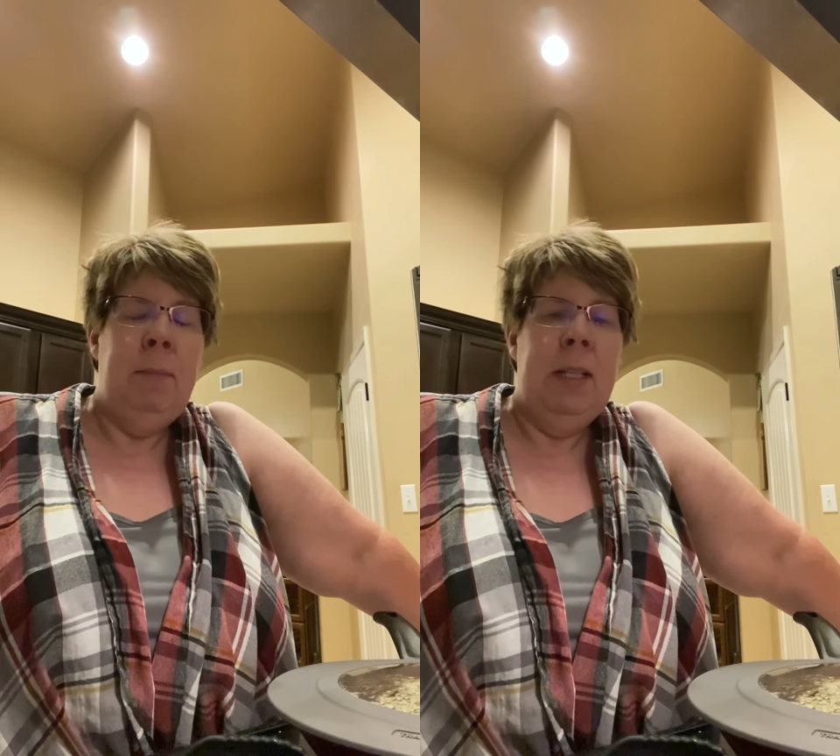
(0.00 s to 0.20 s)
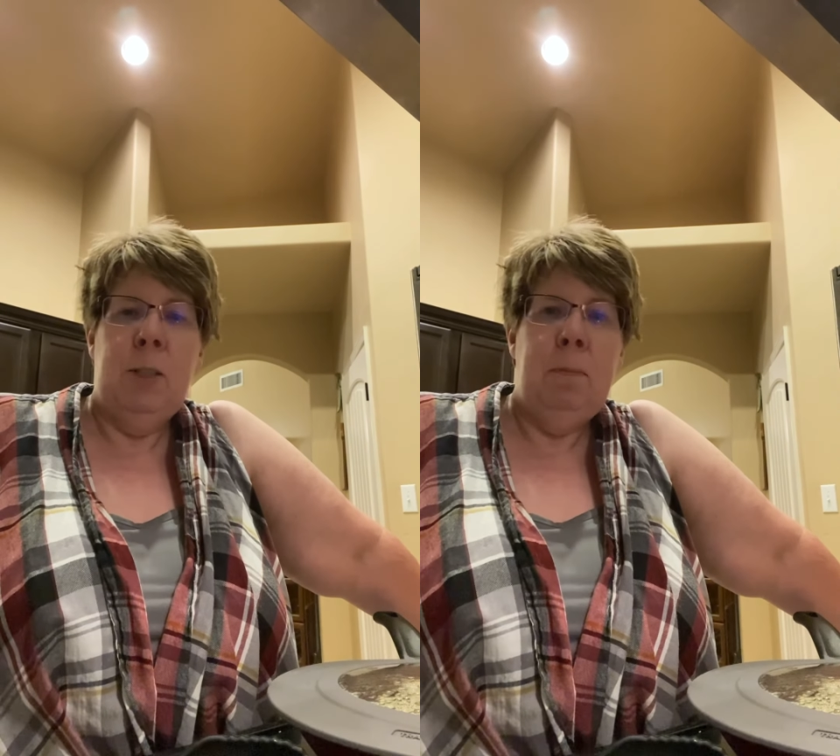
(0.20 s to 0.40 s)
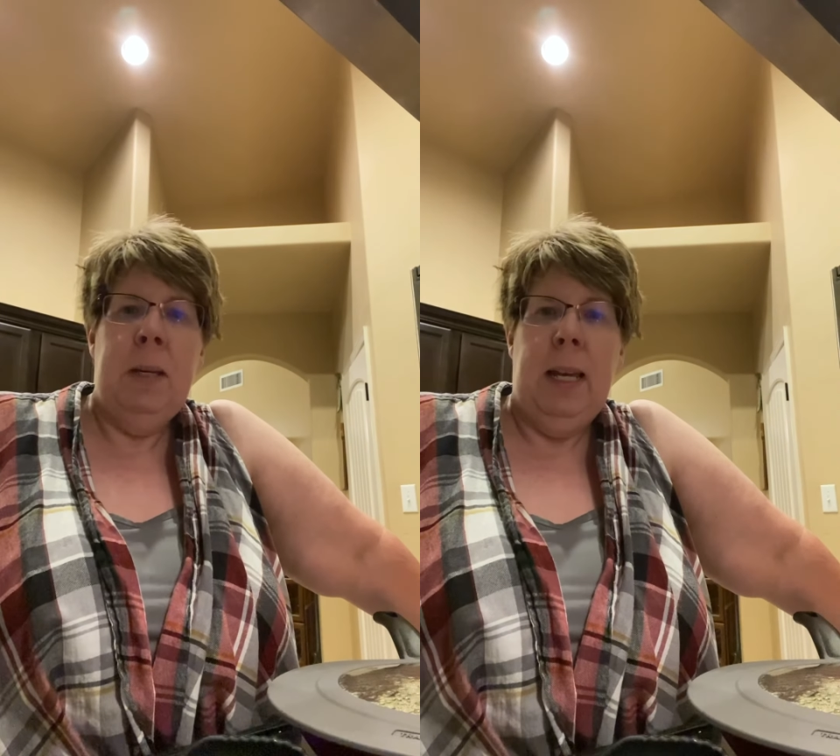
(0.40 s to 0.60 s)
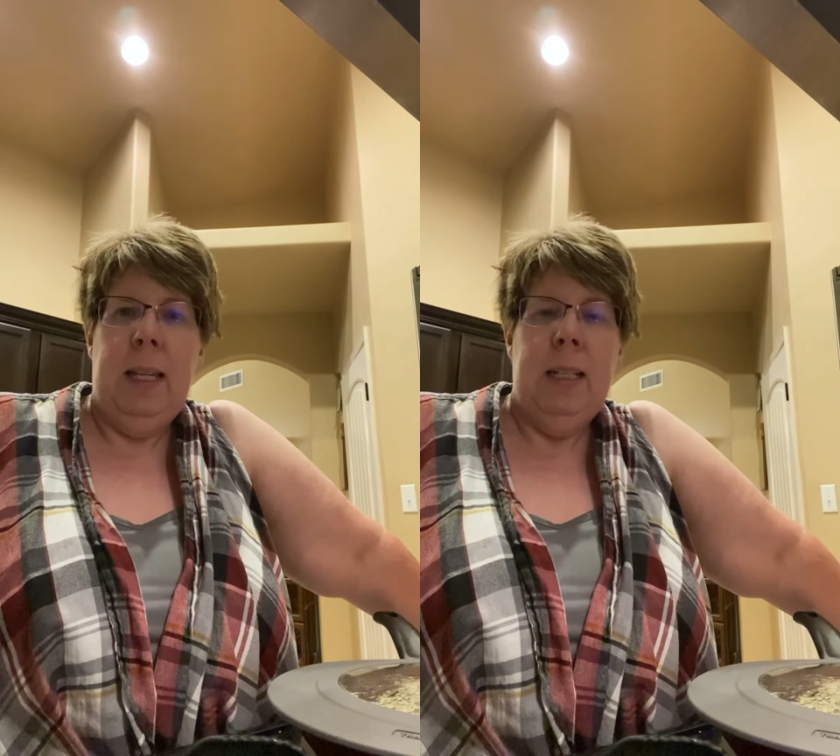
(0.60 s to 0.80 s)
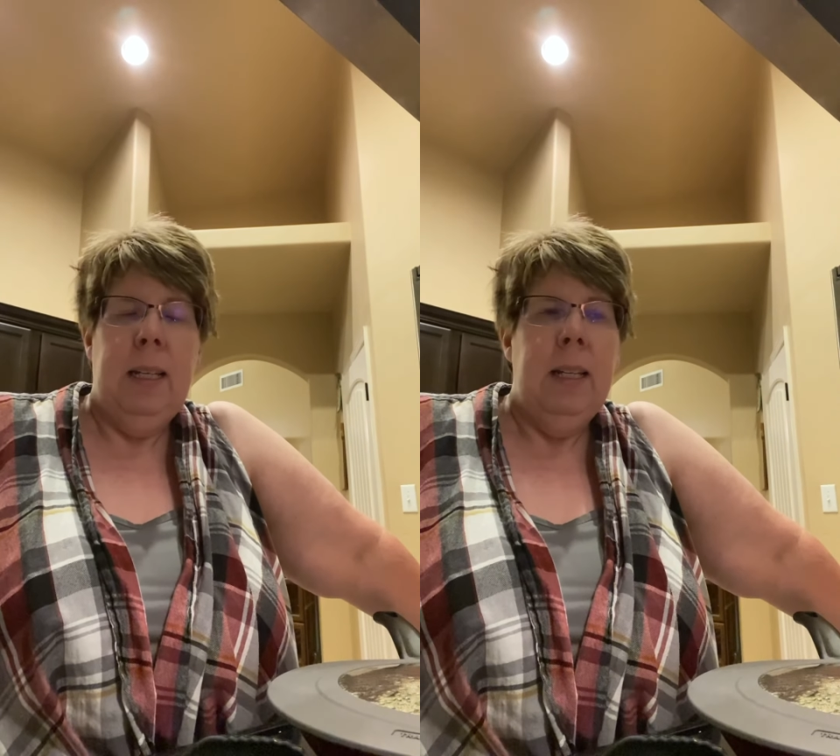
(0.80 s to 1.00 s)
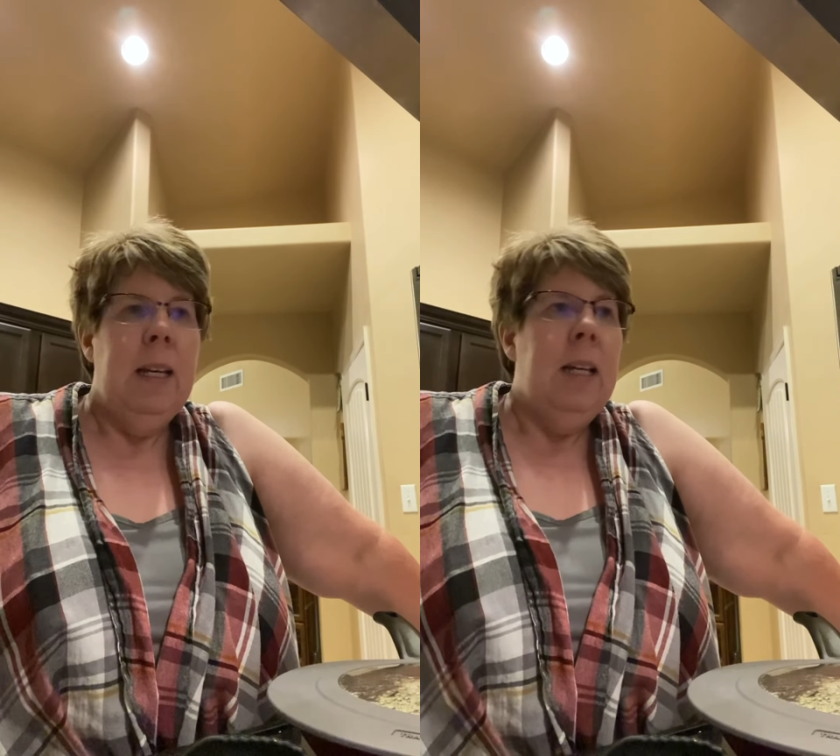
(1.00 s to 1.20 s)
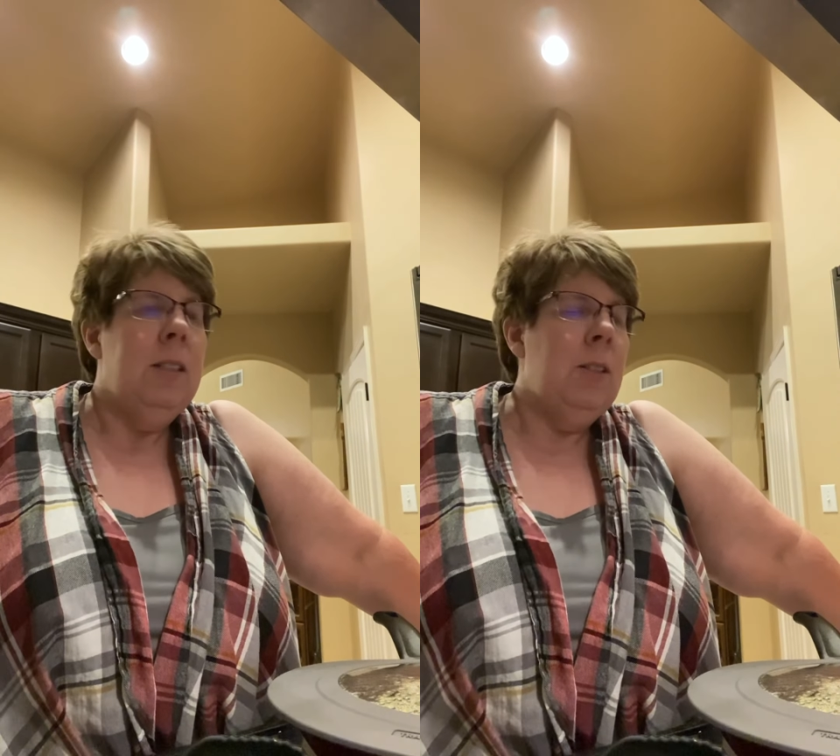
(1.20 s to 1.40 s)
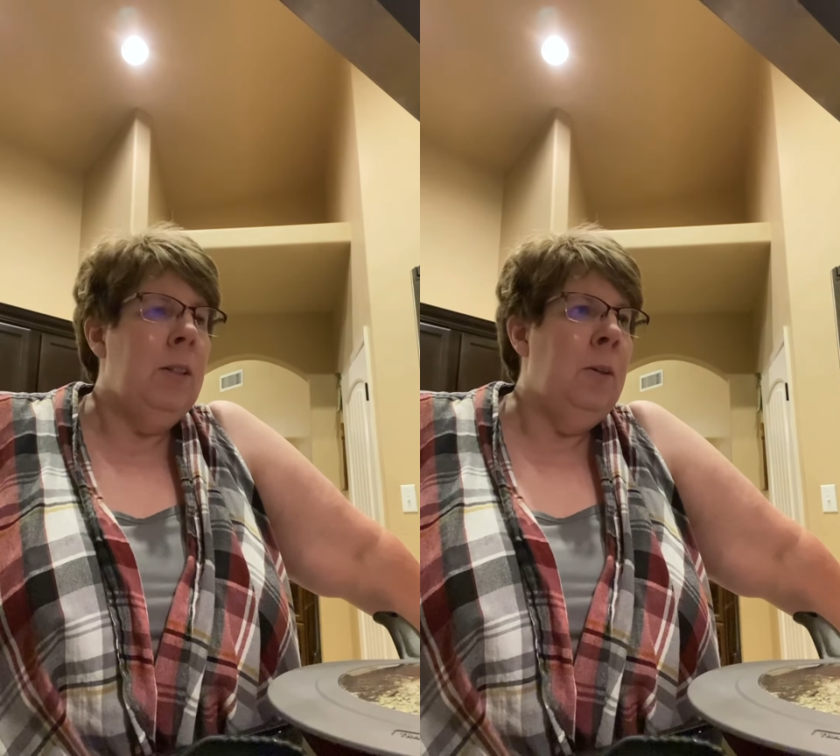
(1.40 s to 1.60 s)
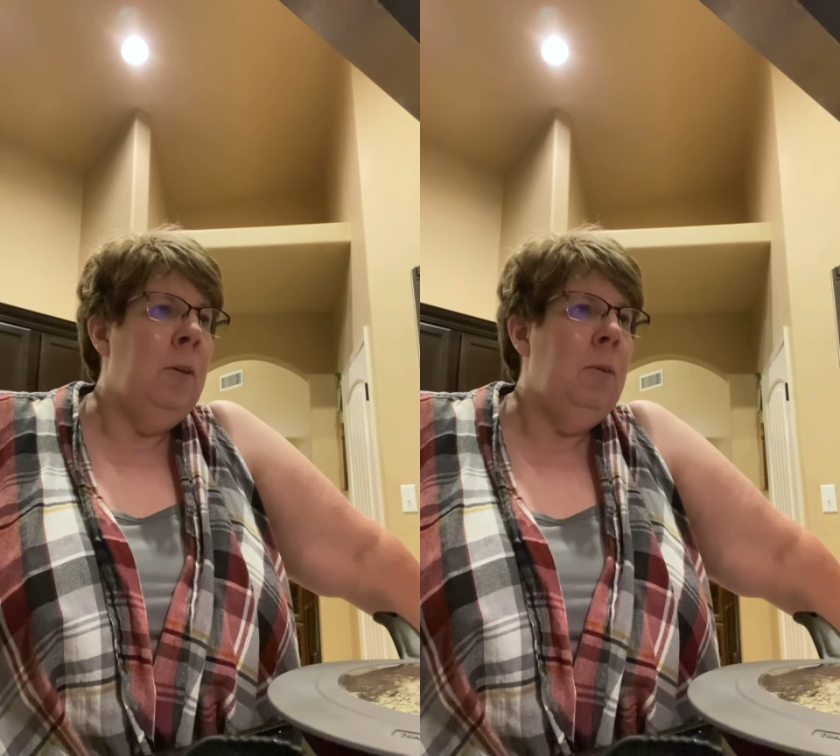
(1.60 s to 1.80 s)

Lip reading: much spit. So